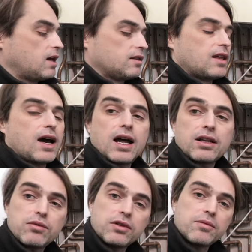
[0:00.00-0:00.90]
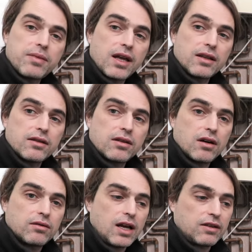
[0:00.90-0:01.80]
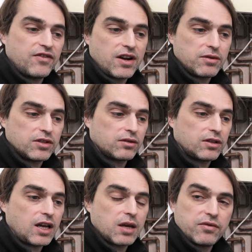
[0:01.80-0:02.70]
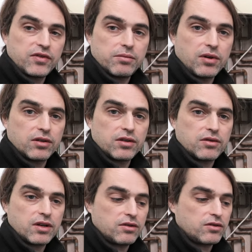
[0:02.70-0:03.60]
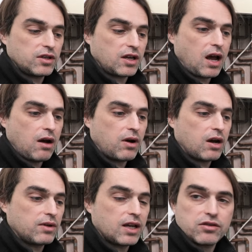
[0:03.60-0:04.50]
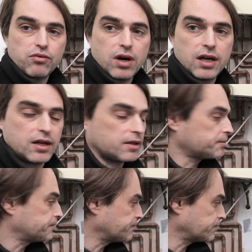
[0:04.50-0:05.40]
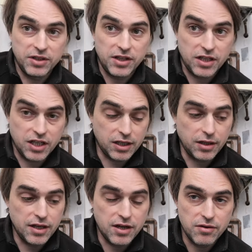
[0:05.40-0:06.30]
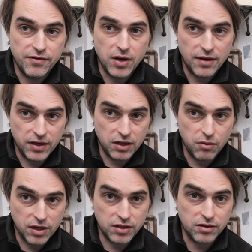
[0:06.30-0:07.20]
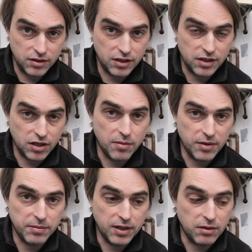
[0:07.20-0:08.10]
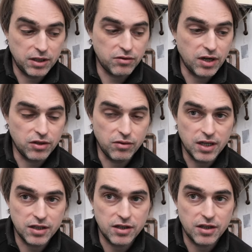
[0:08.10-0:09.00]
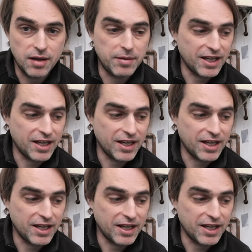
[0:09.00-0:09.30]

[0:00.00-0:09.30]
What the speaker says: And that will depend, you know, that varies on the type of the boiler you're using, how that's wired. I hope this is clear. If you have any questions, just comment below. I'll try to answer them.